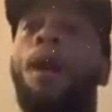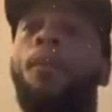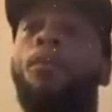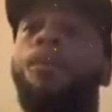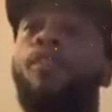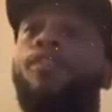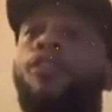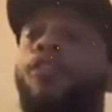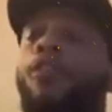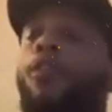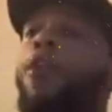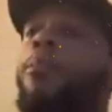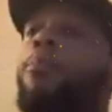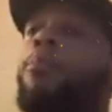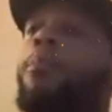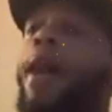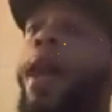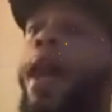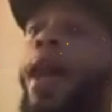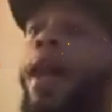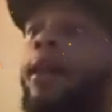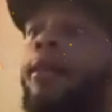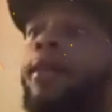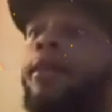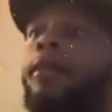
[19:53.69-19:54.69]
I'm going to fall
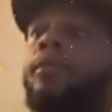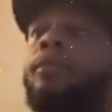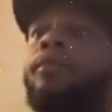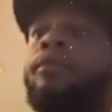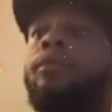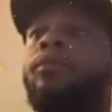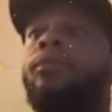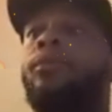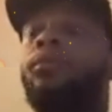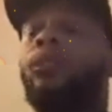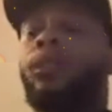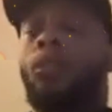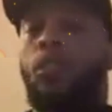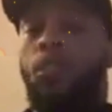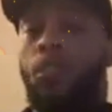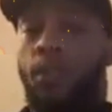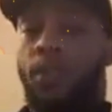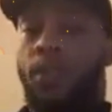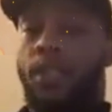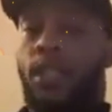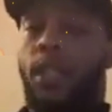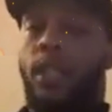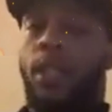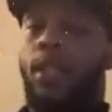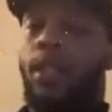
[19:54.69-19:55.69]
back. You
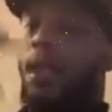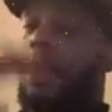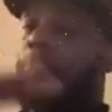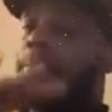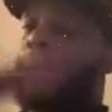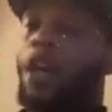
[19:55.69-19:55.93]
know what I'm saying?